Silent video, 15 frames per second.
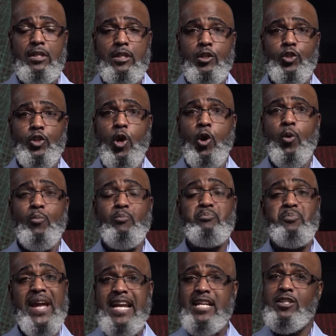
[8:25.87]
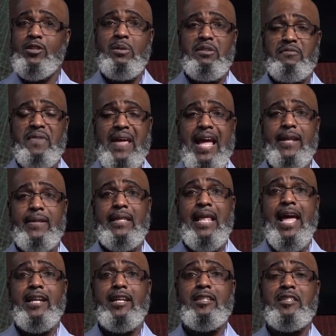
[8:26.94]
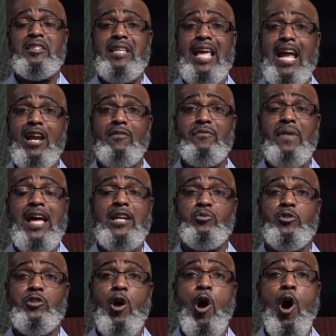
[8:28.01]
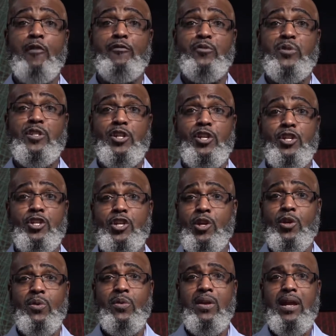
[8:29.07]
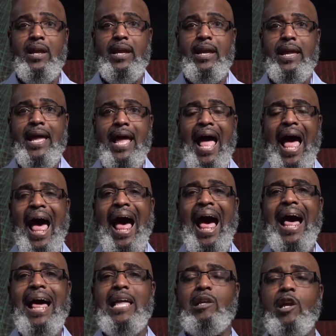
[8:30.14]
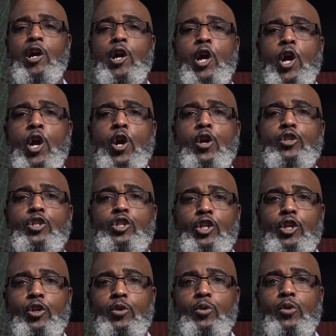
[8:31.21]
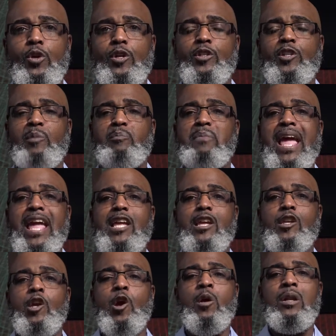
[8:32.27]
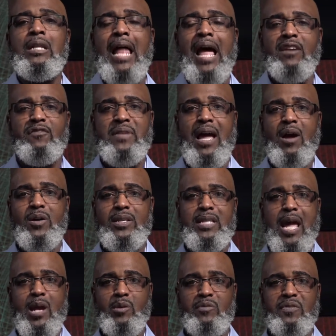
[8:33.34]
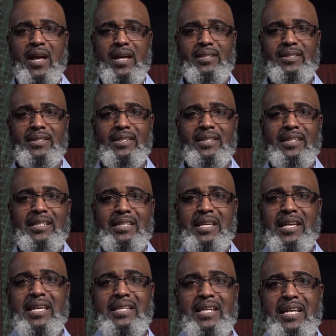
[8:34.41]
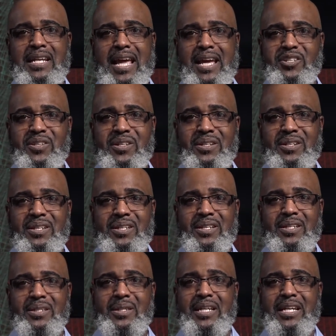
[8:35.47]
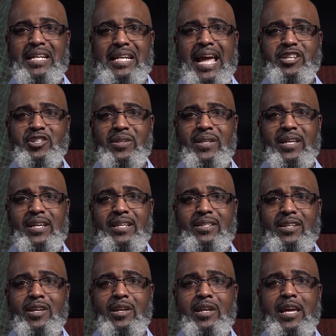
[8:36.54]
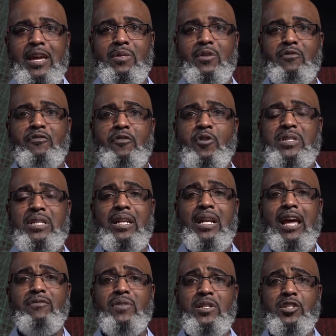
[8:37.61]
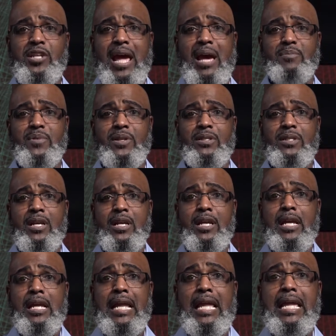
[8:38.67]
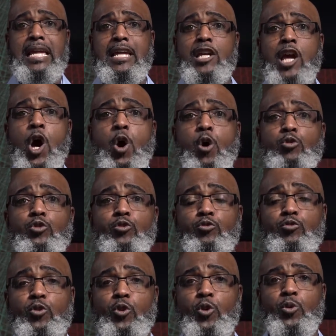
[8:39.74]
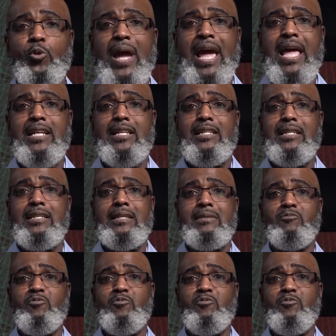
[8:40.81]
So based on the fact that a sacrifice was offered to you, I urge you to make your life now a sacrifice. You get the connection? The connection is, in the first 11 chapters, he goes through and,